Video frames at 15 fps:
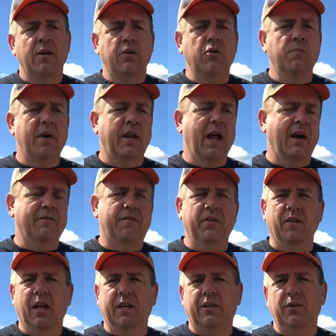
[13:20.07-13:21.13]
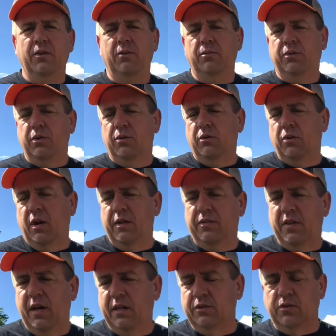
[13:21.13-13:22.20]
You may not feel like you do great
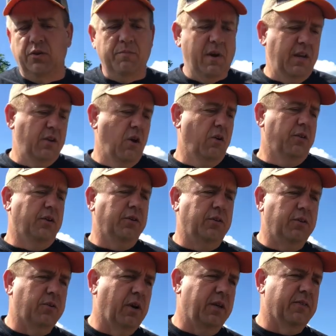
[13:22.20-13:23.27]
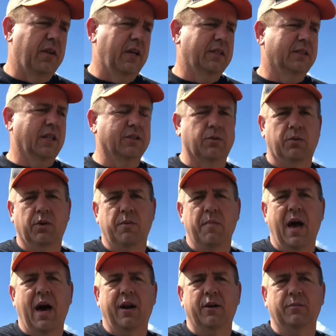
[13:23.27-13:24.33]
things, or you may know that you do great things. Doesn't really
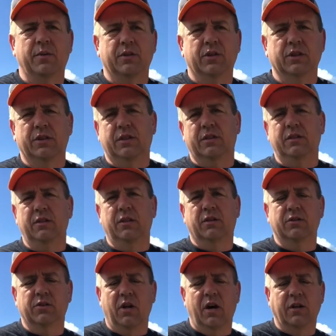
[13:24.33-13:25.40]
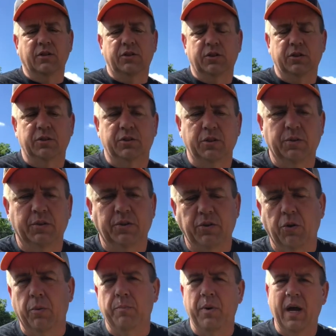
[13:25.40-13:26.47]
matter, but just as long as you're doing
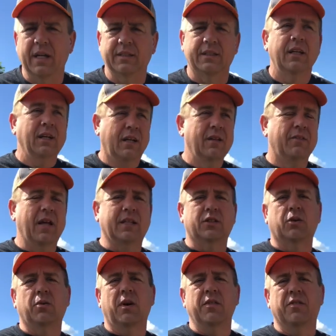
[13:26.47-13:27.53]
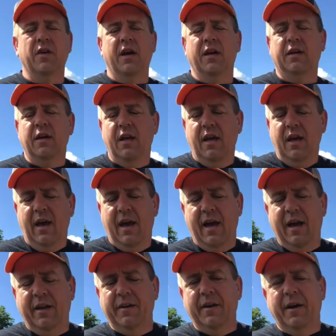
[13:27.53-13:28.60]
your best, that's a great thing.
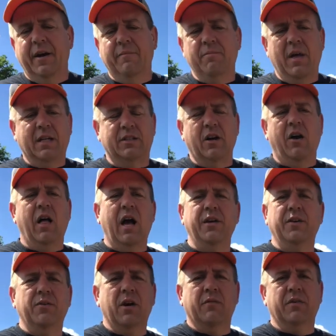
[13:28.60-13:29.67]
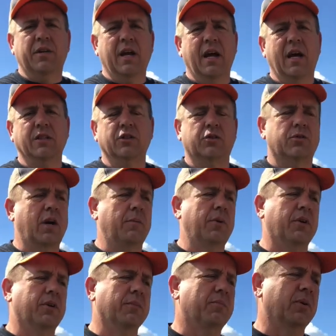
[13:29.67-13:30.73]
And that's all I do every day. I just try to
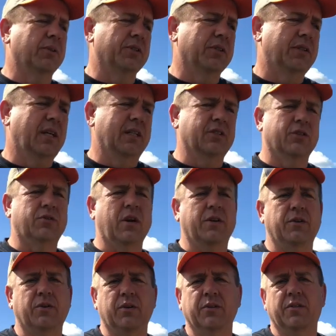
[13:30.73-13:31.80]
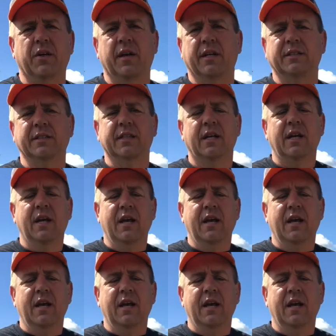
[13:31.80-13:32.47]
be a good person, and I just try to do good things